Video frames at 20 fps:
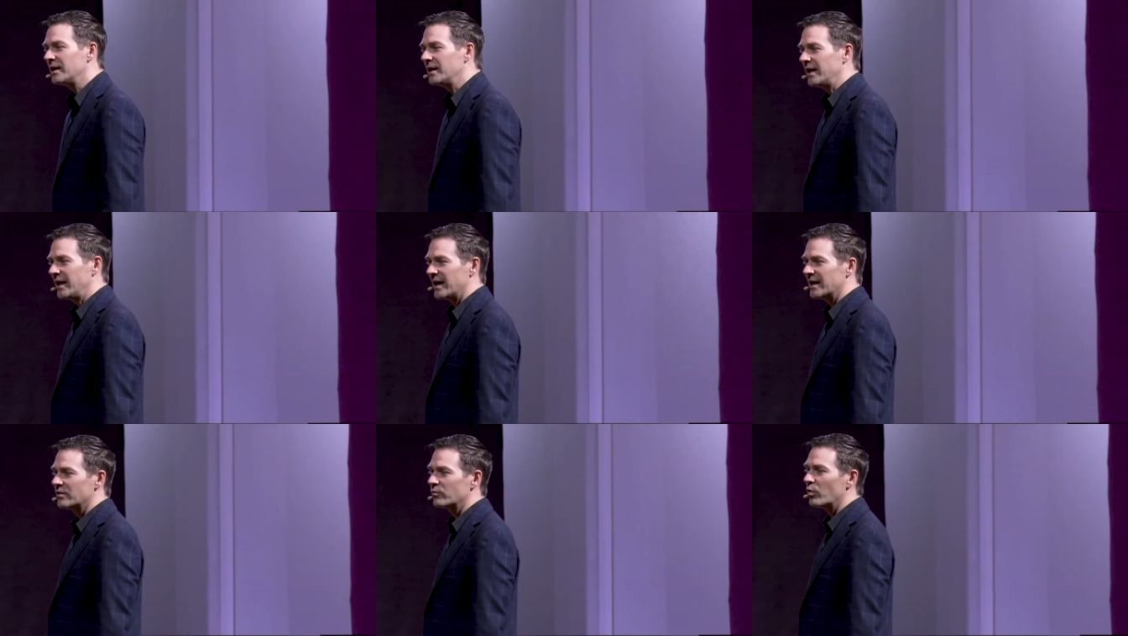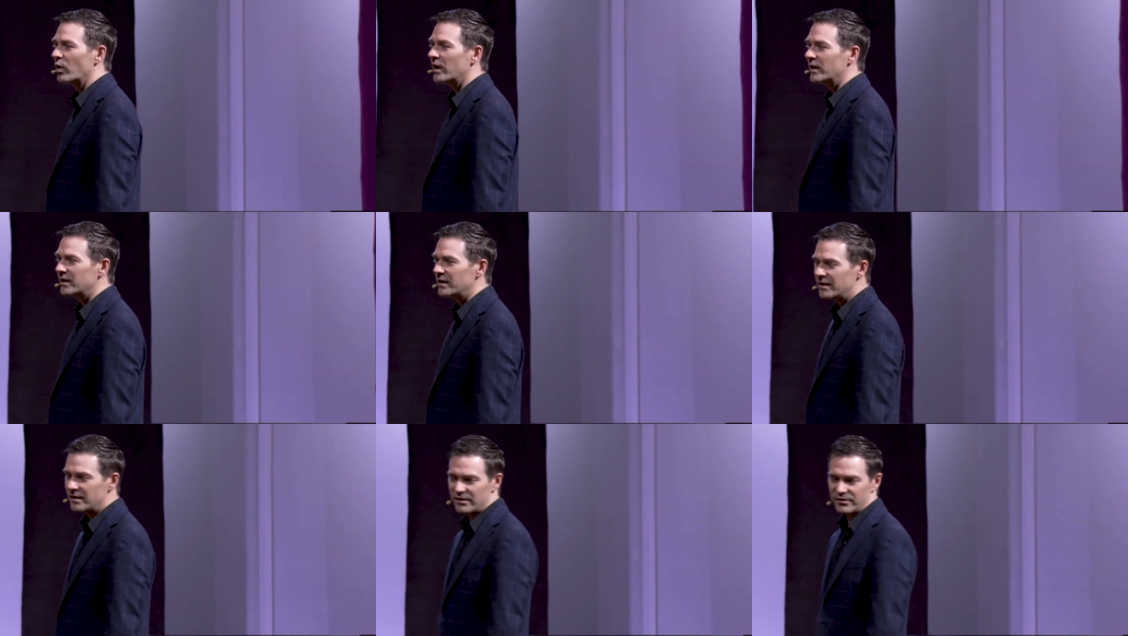And
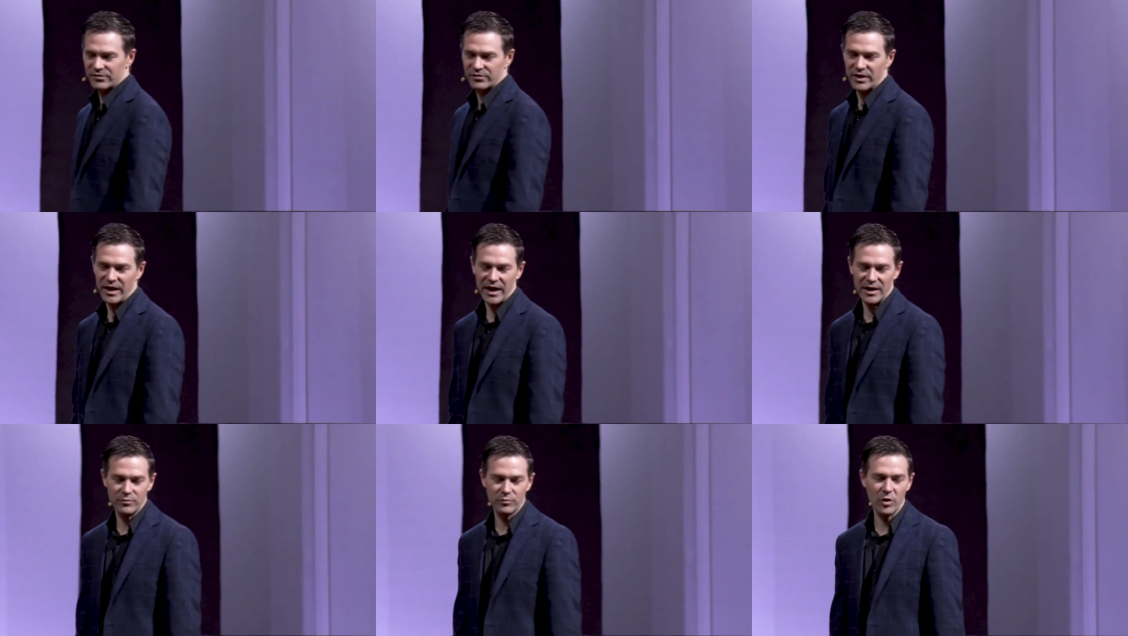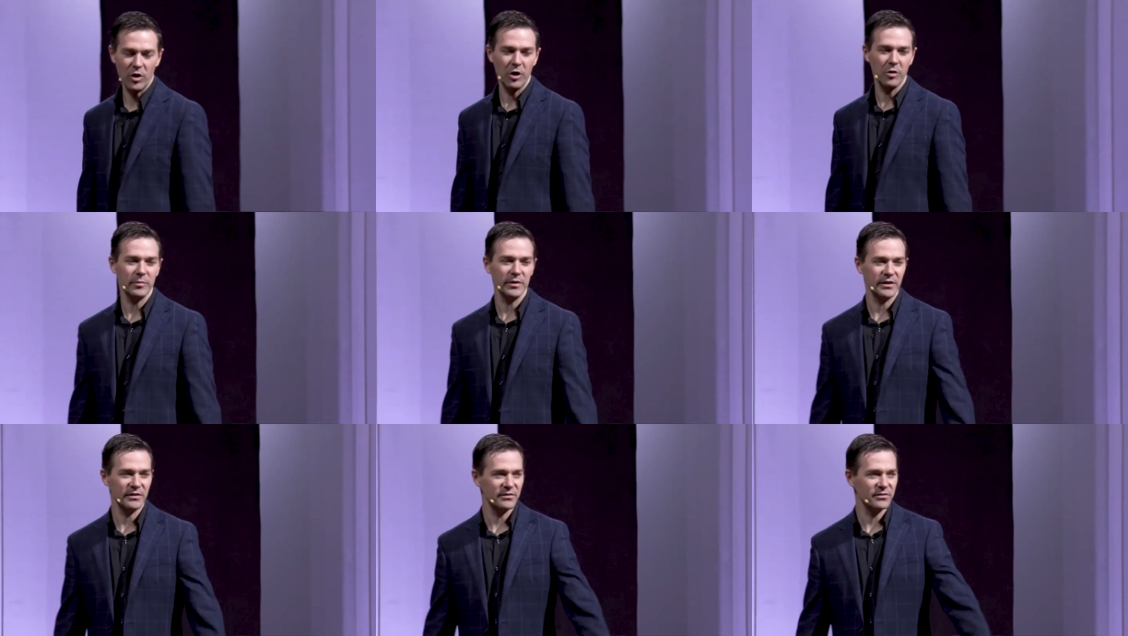what is that?
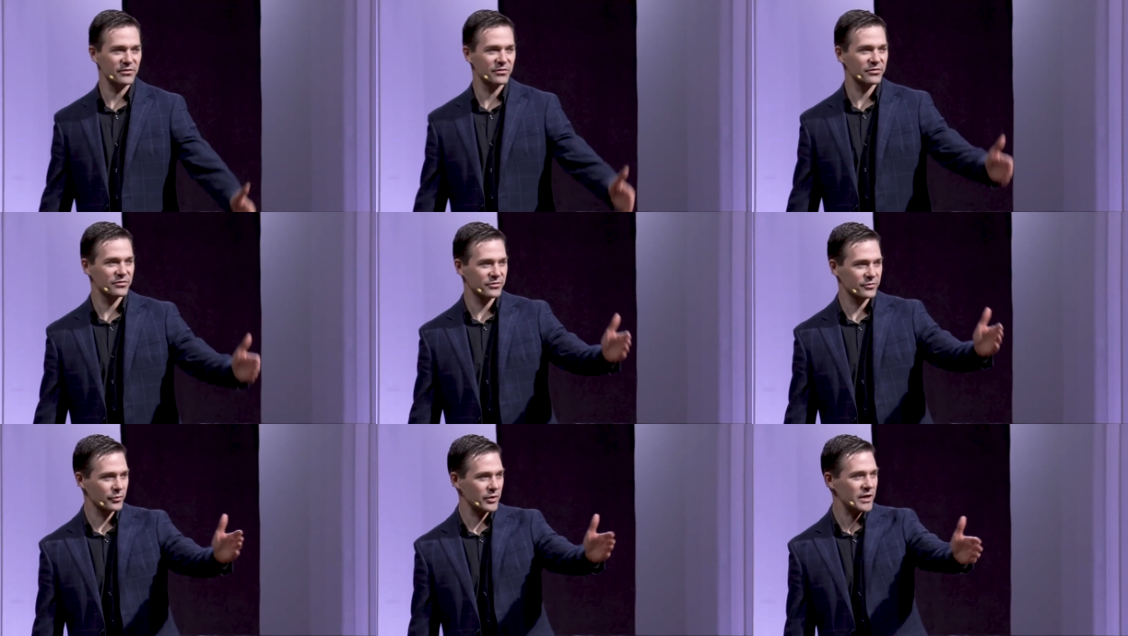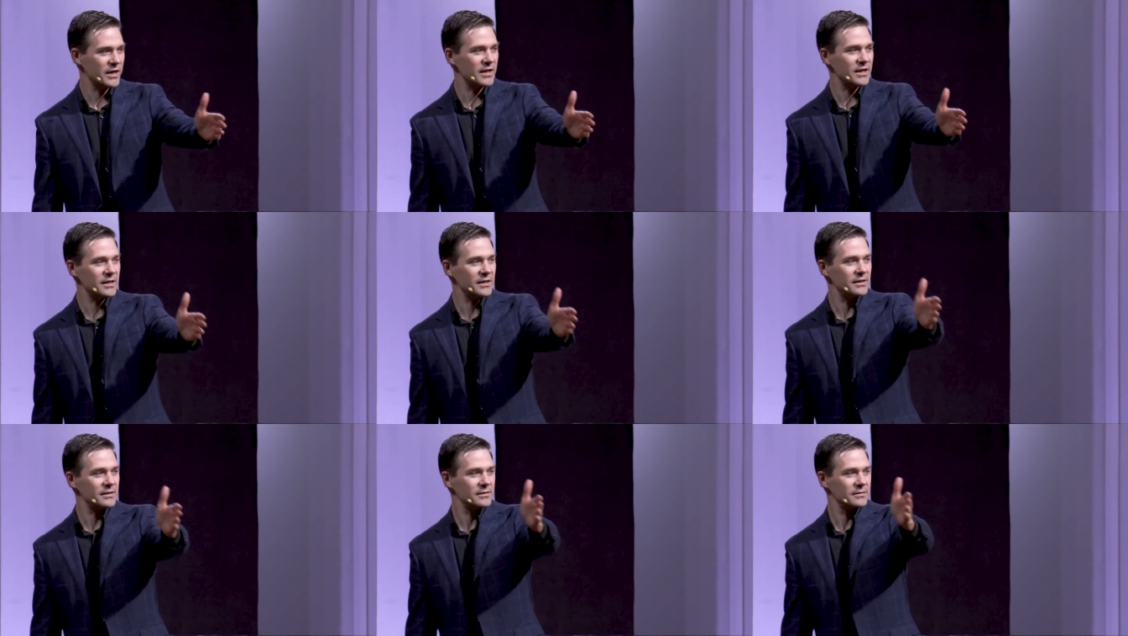Romans
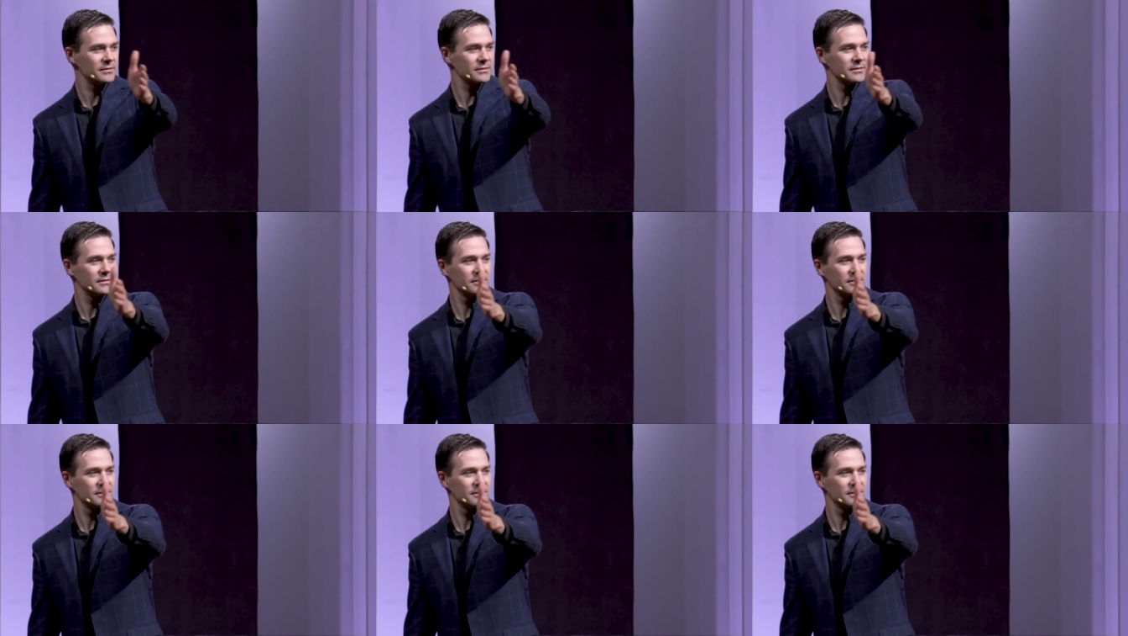3